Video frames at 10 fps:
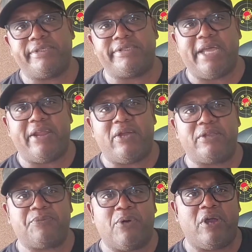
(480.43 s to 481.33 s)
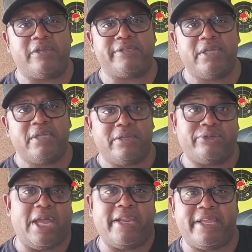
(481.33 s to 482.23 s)
it's got all its parts.
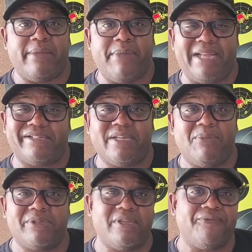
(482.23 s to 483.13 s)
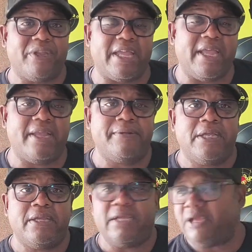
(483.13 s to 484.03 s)
Try to get matching numbers if you can.
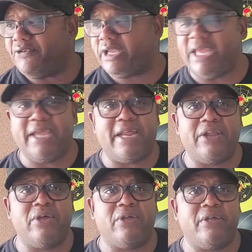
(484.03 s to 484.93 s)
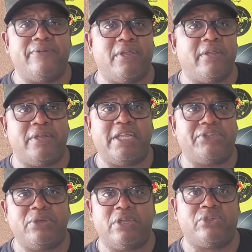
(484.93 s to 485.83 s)
If you can't, I don't.
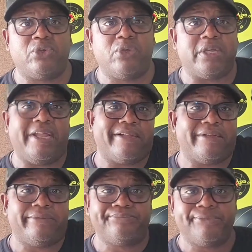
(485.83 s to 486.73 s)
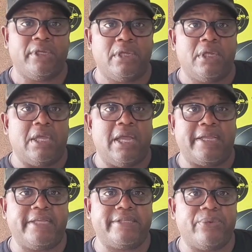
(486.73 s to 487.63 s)
Unless you're a true collector, I
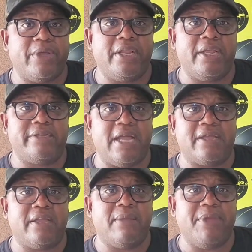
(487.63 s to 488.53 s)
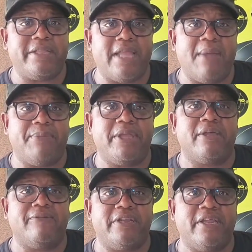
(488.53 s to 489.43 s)
guess it really is not going to make that
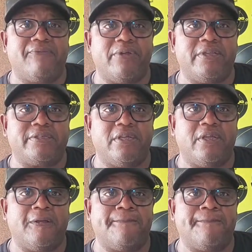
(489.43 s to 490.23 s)
big of a difference